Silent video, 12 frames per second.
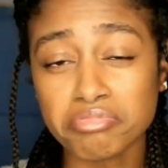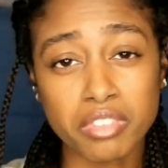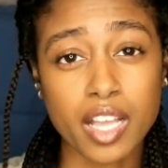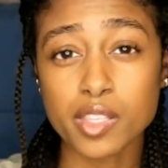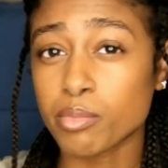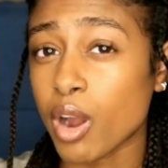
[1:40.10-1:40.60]

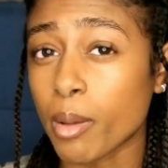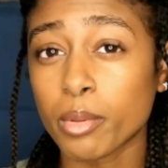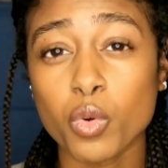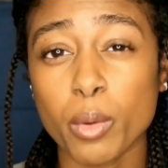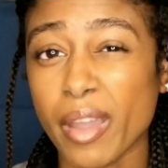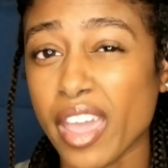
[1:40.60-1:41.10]
that's
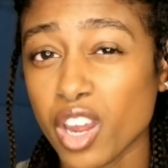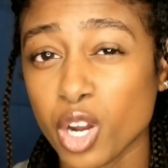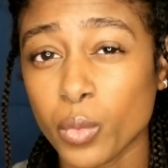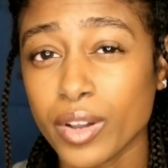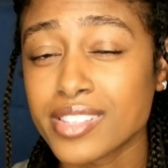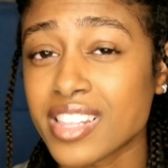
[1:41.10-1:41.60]
probably where my
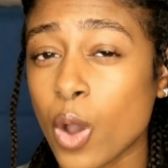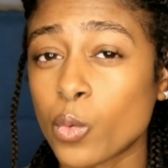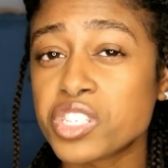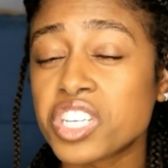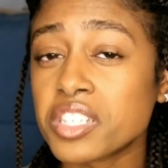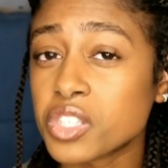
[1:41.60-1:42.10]
hair was. That
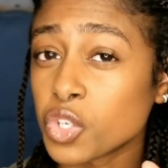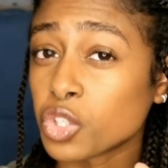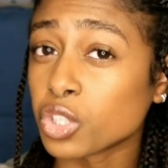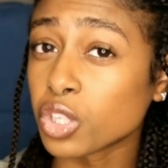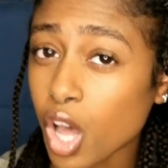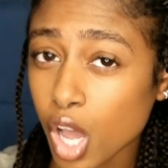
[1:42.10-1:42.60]
was
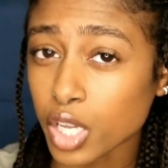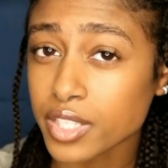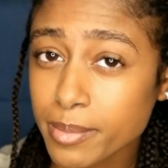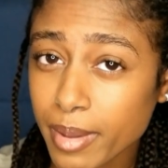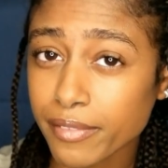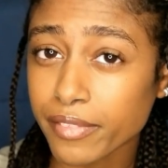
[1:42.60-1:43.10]
considered long
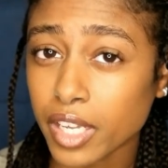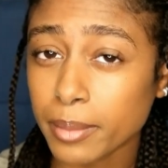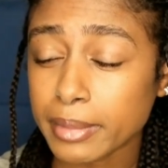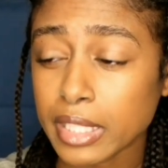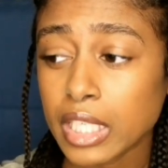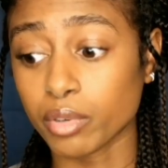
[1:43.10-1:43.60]
to my
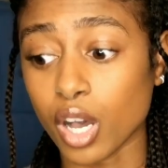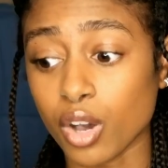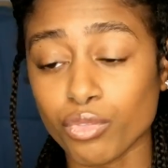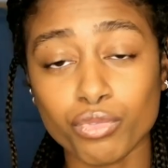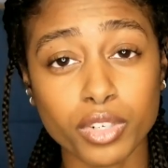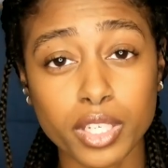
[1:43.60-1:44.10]
family,
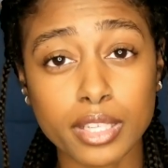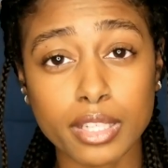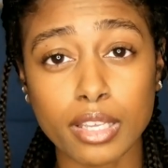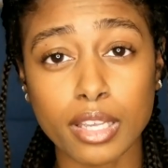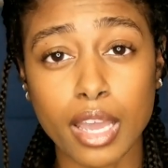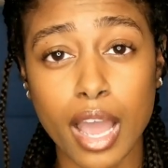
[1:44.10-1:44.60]
but
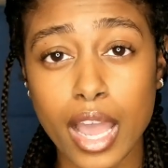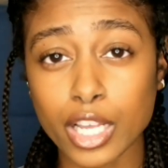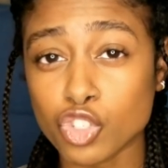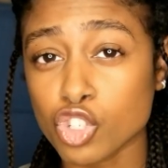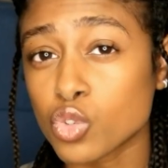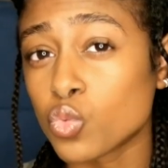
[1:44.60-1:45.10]
really
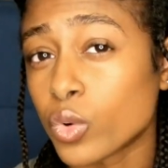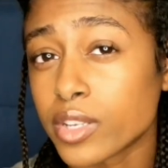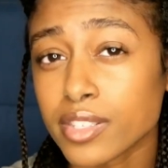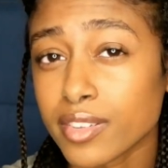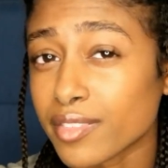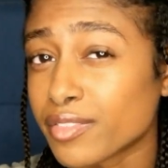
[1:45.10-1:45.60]
I just
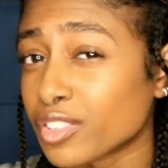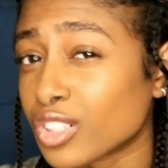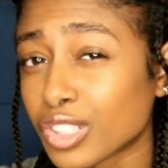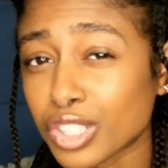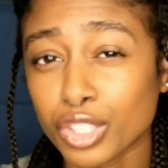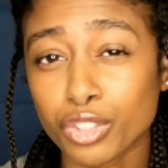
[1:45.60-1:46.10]
wasn't
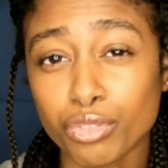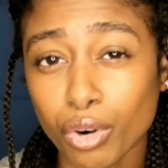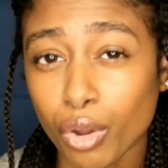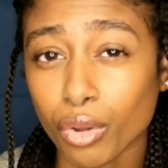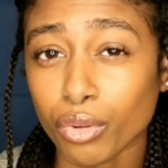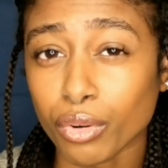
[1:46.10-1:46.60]
fully
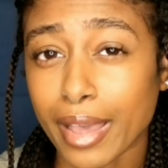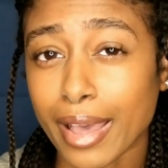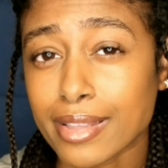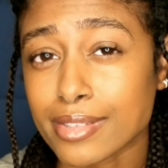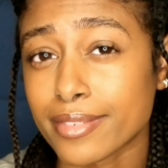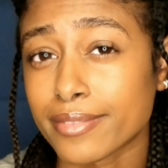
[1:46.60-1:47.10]
grown
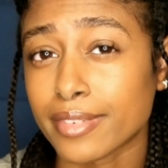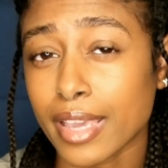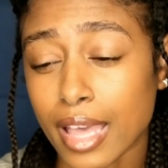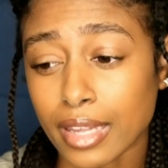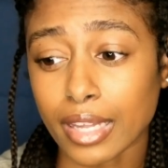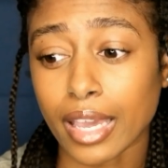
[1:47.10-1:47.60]
as of
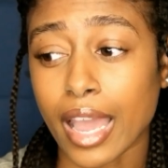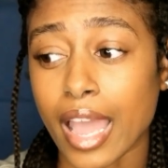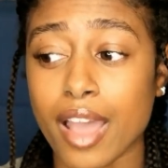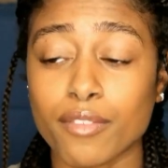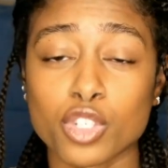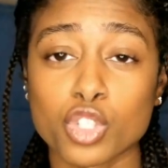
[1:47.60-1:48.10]
yet. Like, I
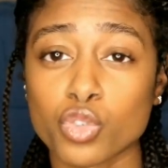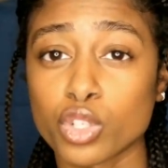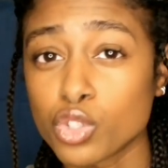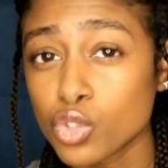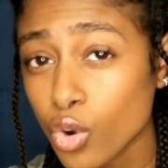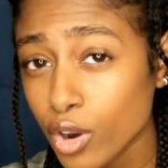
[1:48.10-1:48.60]
have a
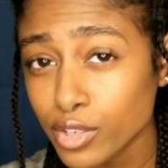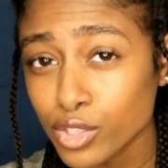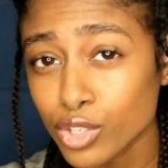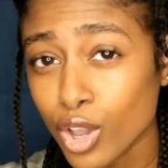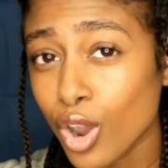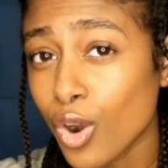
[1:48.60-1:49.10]
short
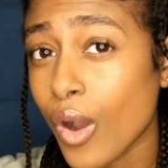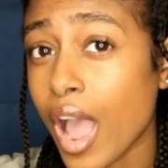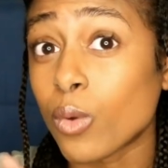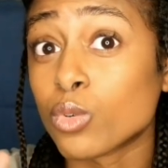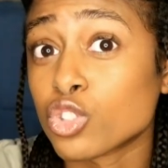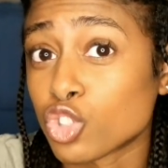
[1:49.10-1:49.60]
torso,
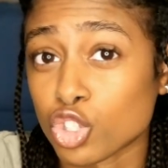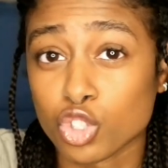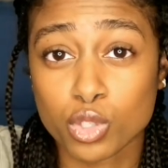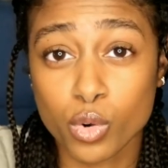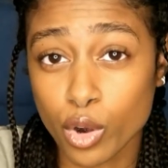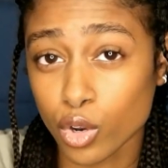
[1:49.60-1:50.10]
I was just
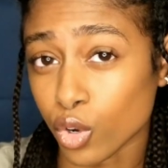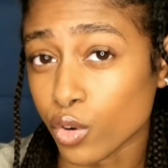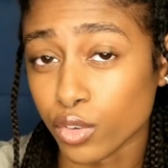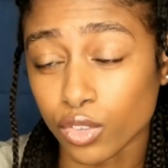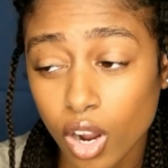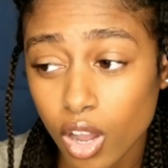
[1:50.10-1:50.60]
short
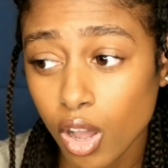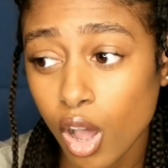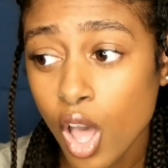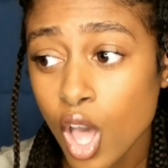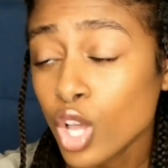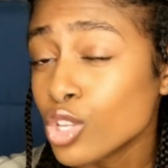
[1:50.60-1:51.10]

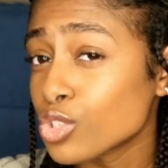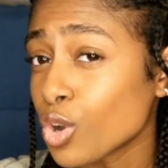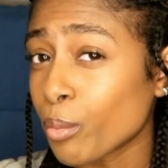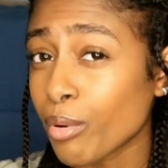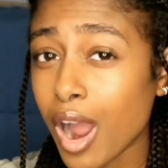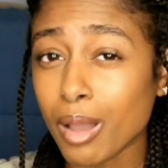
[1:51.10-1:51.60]
overall,
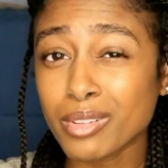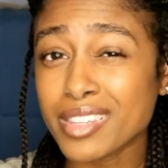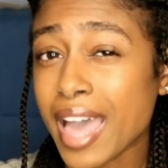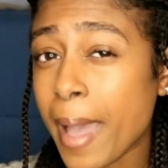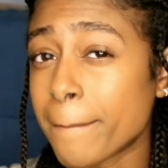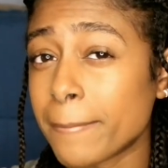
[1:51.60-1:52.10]
so probably
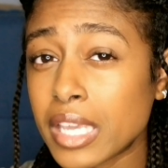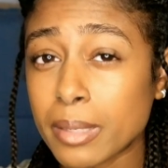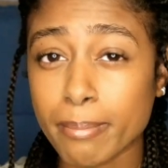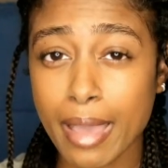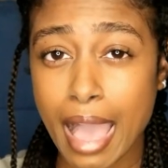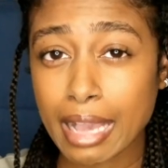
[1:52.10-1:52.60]
that
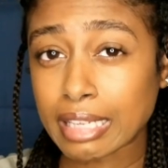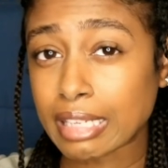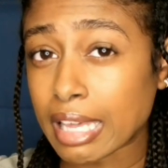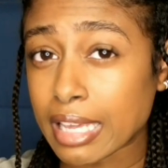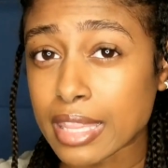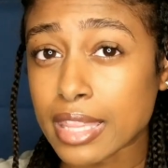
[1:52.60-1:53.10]
mid back
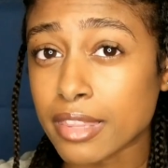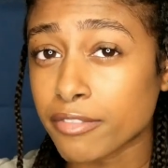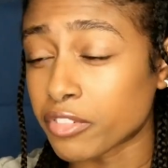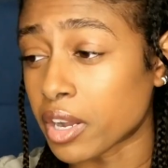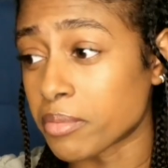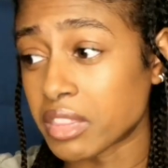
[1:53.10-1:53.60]
length
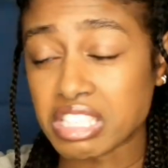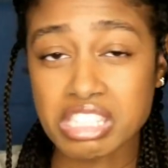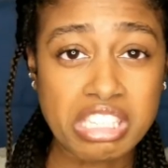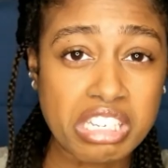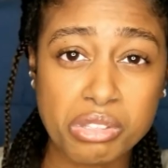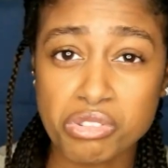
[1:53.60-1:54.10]
from the
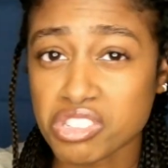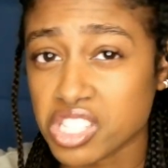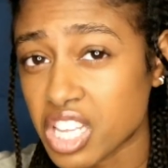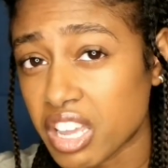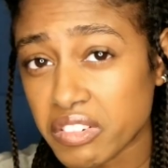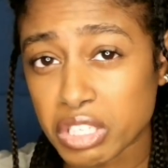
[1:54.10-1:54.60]
six or
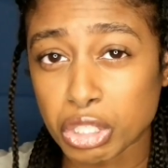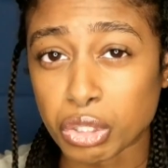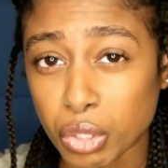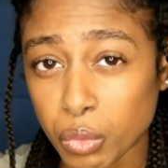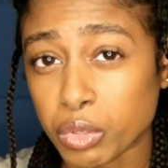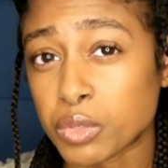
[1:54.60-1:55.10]
seven year
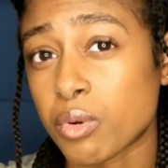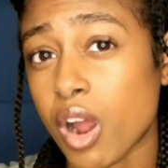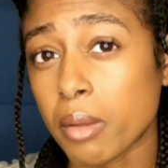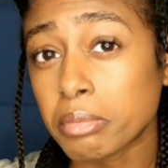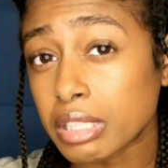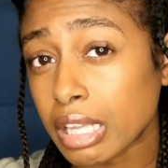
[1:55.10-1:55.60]
old was
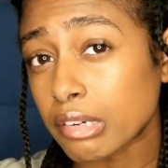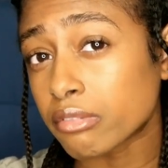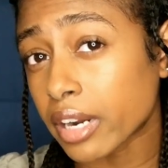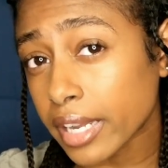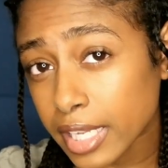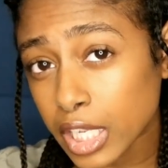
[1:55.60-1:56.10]
probably like
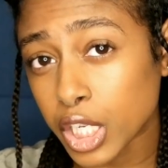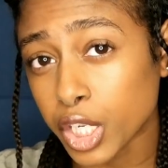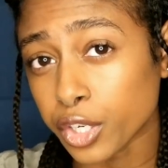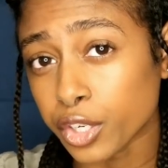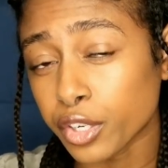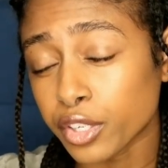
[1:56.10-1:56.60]
right
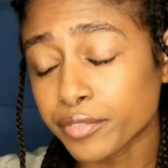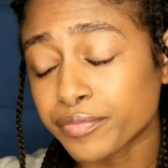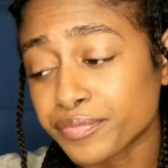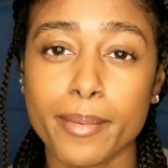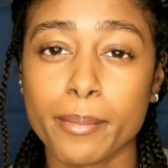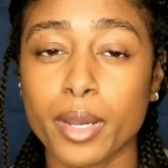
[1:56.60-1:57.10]
here.
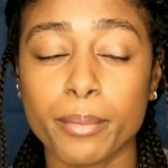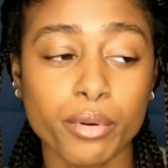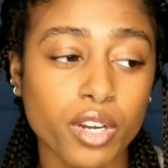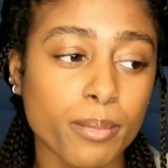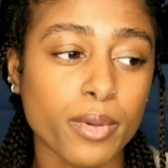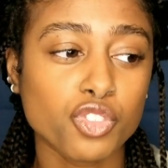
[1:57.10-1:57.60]
But
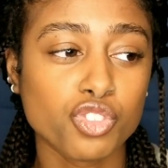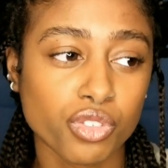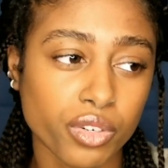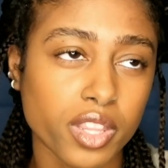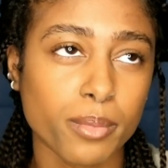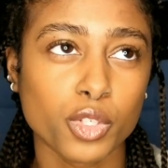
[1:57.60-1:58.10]
pretty much
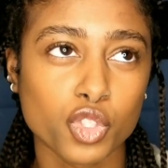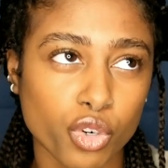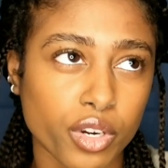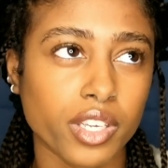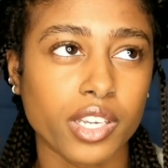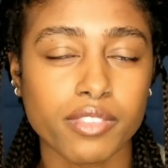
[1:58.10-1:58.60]
during the
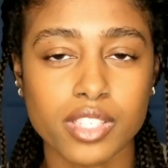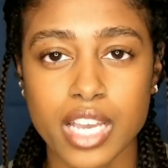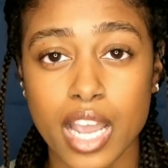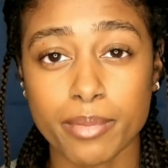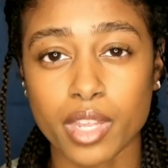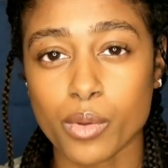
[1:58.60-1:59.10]
majority of the
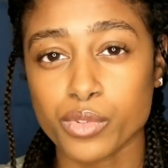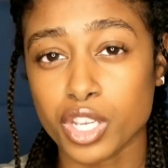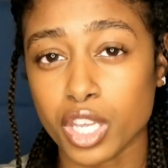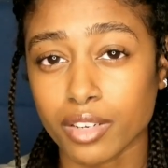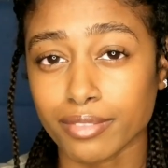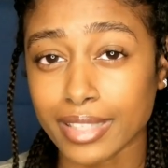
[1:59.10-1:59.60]
time that I was
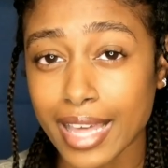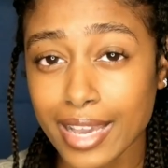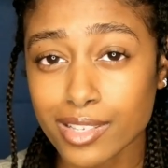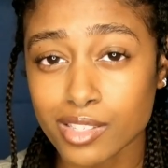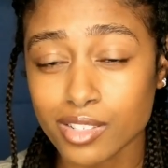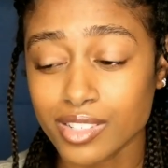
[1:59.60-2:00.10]
getting
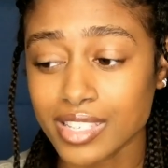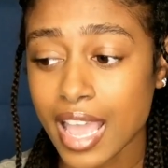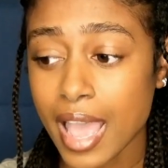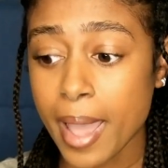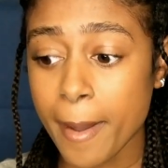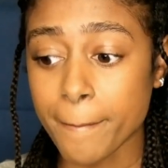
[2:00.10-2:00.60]
relaxers,
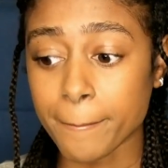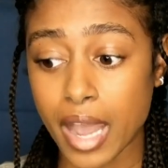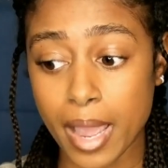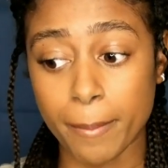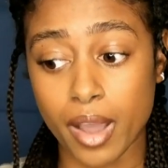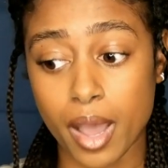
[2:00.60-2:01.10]

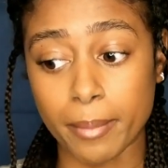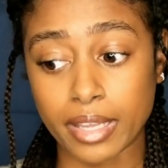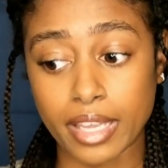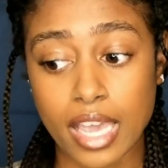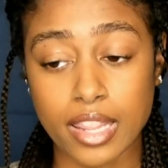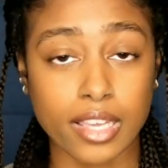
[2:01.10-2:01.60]
my mom,
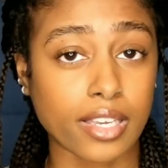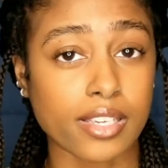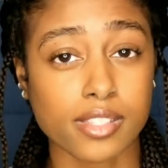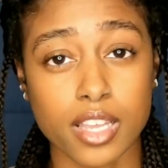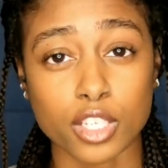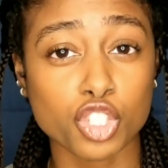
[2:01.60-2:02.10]
again, like
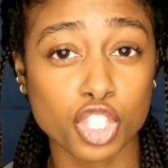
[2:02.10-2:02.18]
I said,